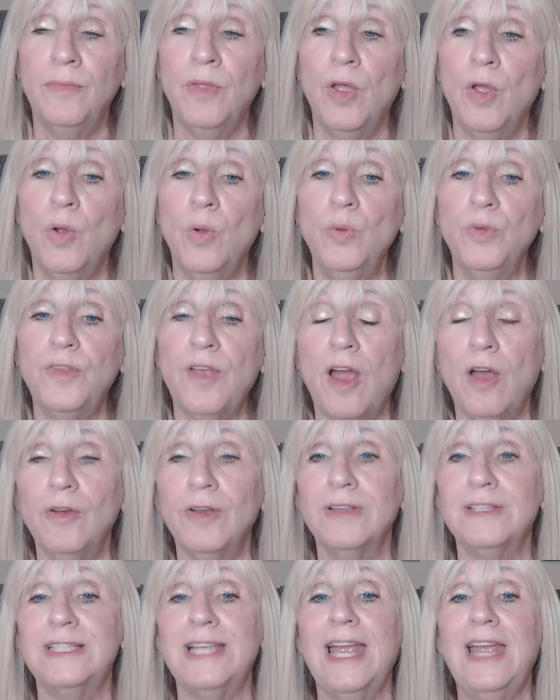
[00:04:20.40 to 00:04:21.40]
Whose heart
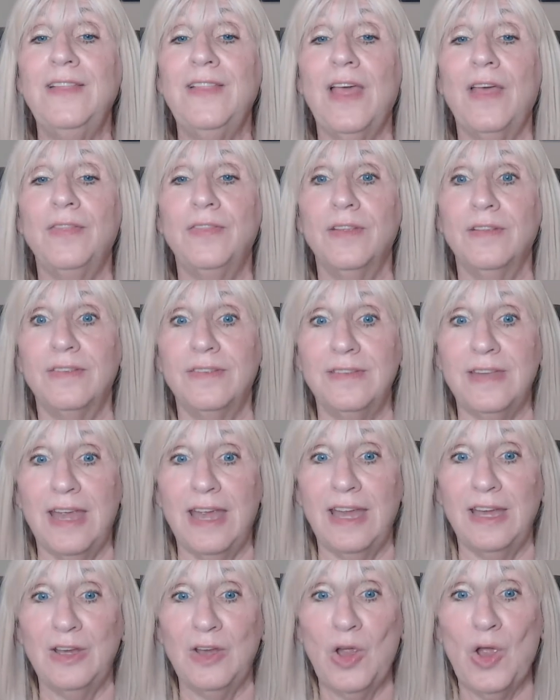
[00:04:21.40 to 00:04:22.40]
is saying that this
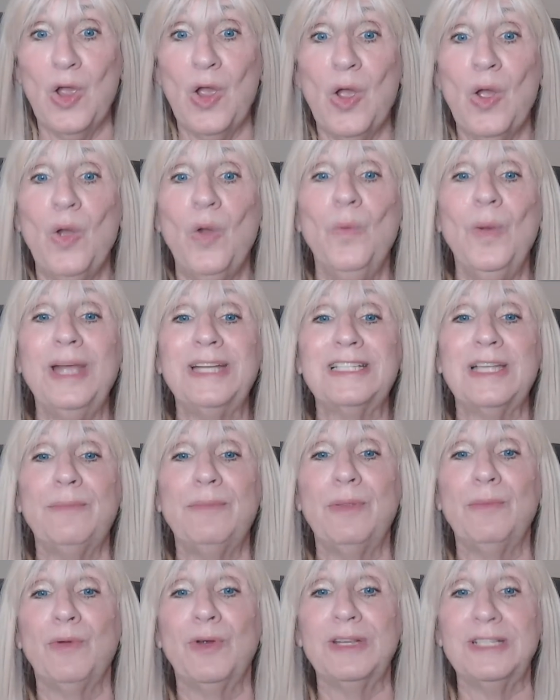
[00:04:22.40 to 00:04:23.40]
day? Who wakes up in
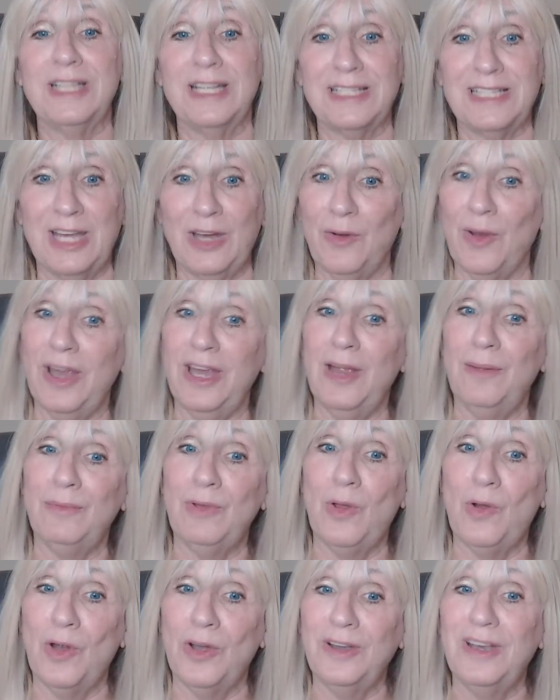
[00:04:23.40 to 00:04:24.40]
the morning and says, Here I am,
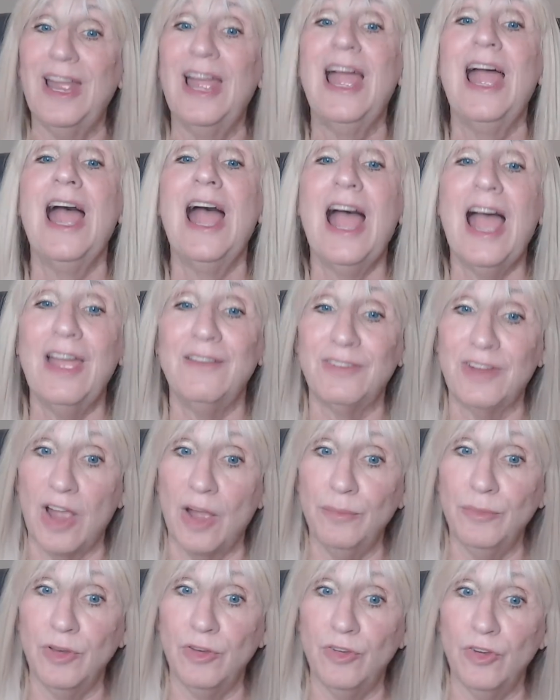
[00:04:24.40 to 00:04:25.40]
Lord, I've
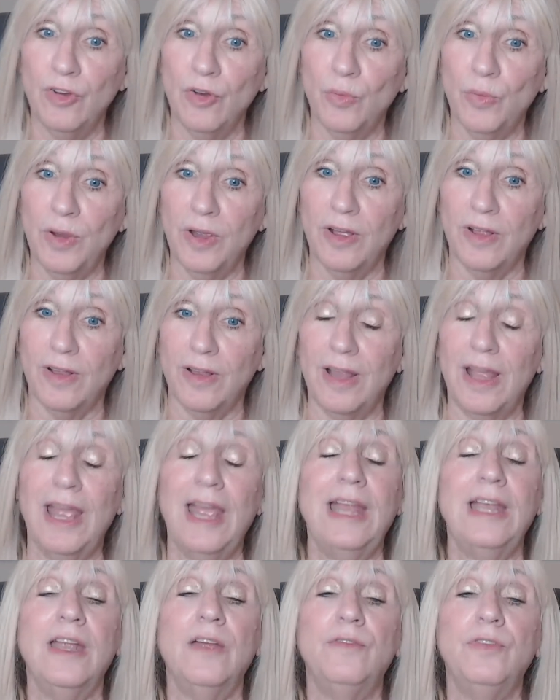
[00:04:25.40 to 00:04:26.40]
come to do your will.
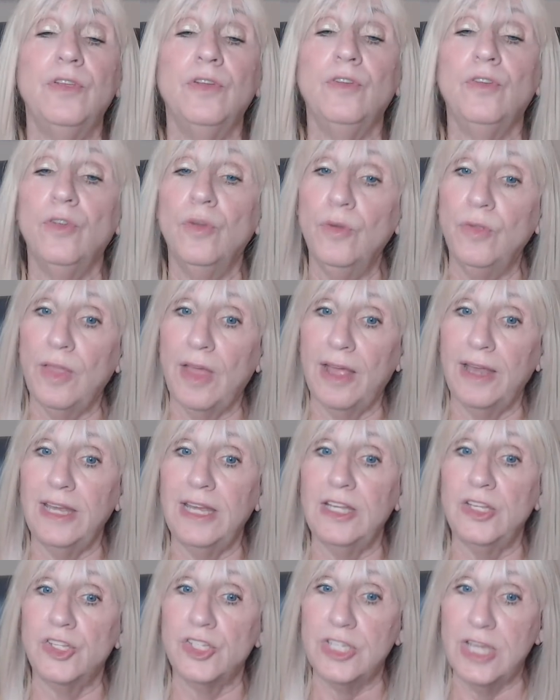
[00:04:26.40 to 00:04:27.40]
And if you do that
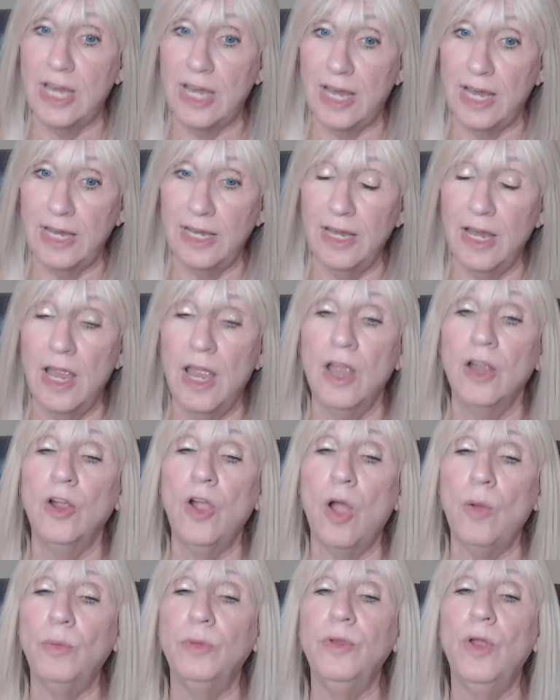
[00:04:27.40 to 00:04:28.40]
each day,
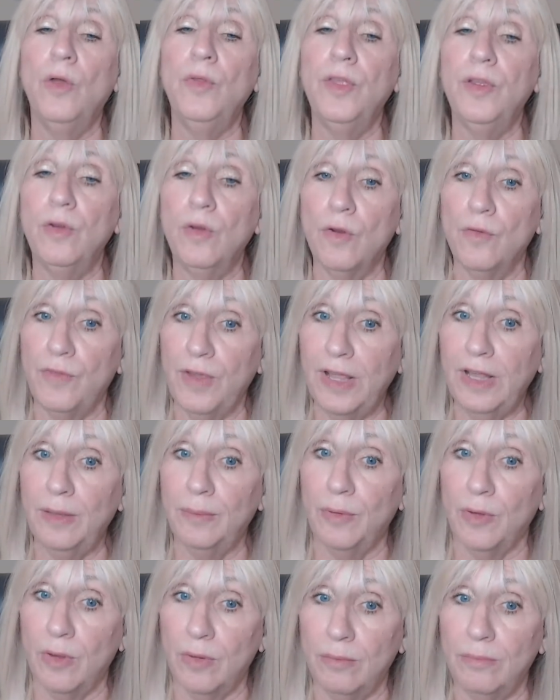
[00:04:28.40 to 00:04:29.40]
God will know that you're
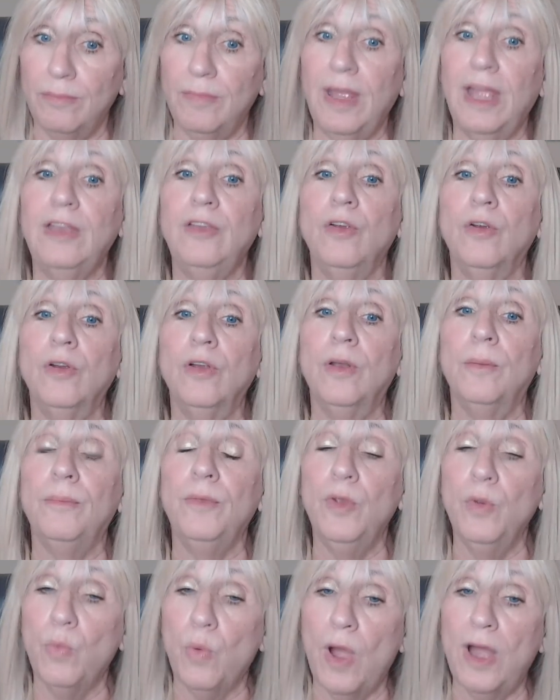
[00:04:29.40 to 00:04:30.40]
available and you're gonna,
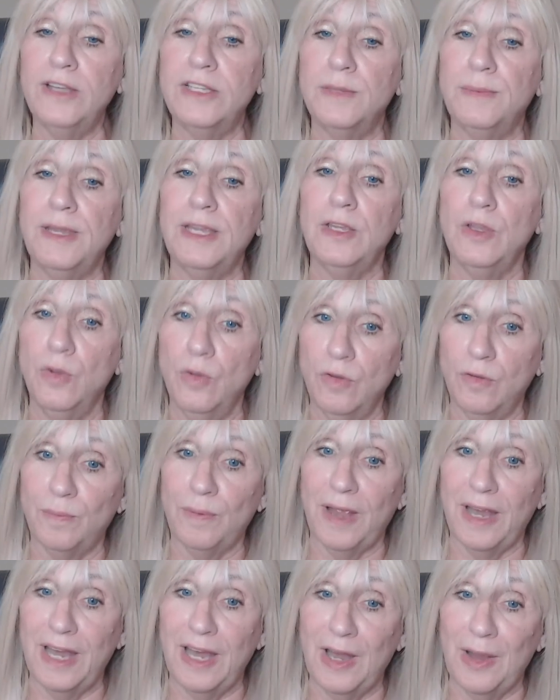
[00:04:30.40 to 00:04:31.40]
you want to be used
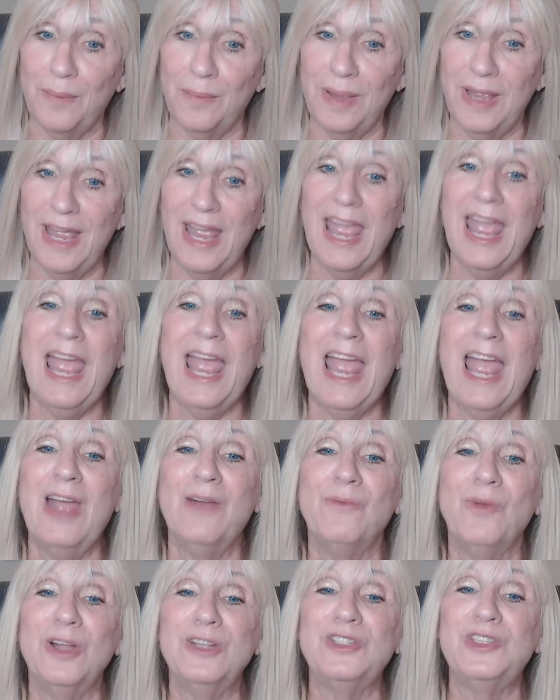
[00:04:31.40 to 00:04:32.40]
by Him. And
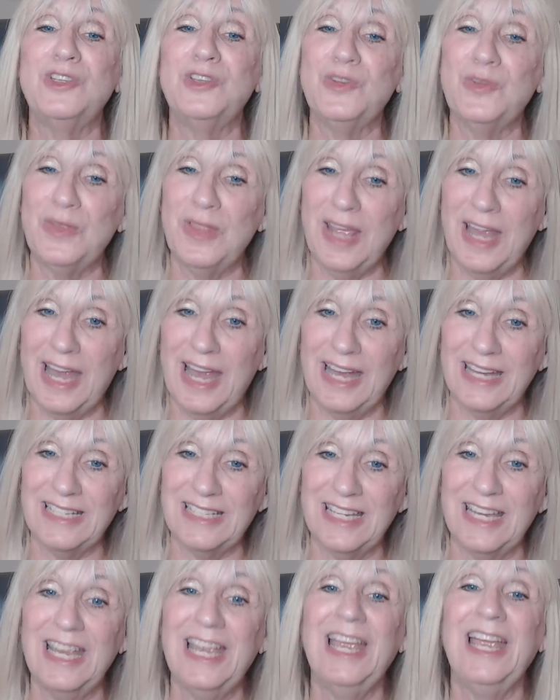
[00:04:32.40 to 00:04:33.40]
once you do that,
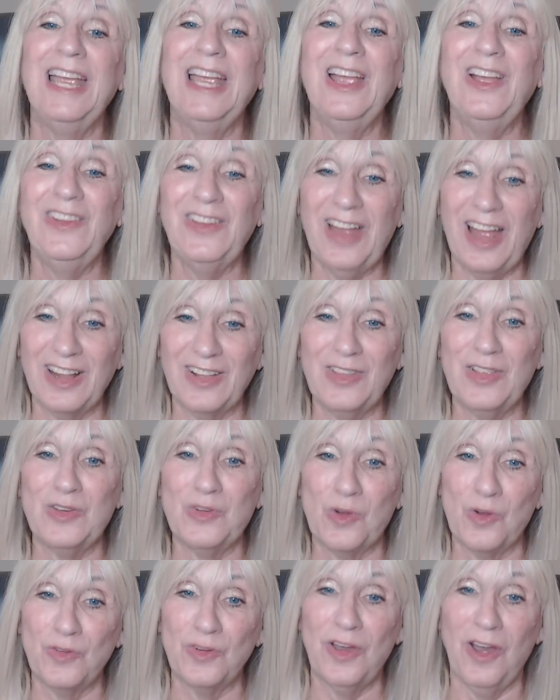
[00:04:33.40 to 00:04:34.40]
He'll knock on the
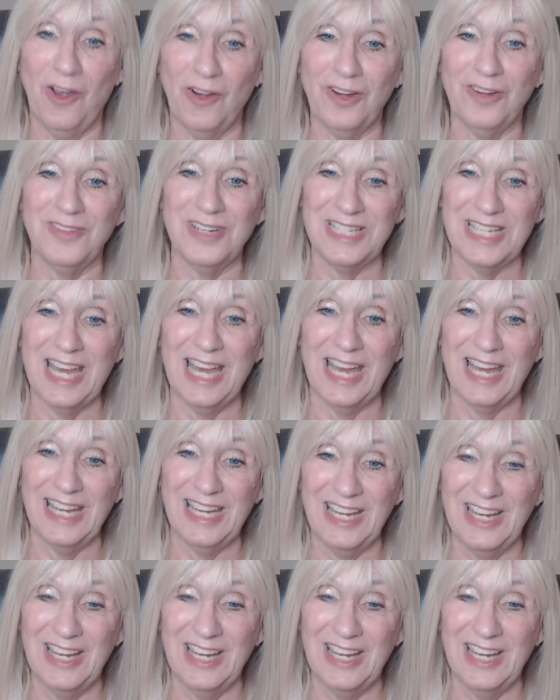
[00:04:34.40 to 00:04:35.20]
door of your heart every day.